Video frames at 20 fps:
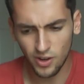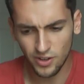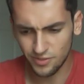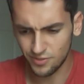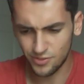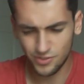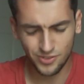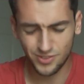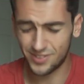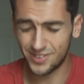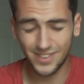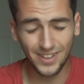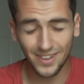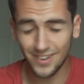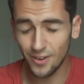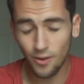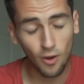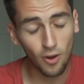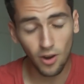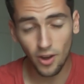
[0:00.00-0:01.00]
I
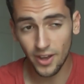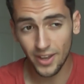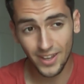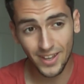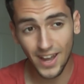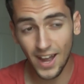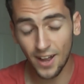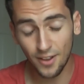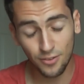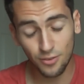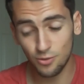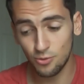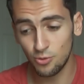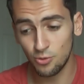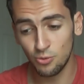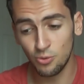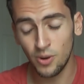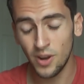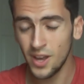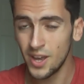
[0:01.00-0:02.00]
did not like at
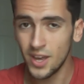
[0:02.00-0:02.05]
all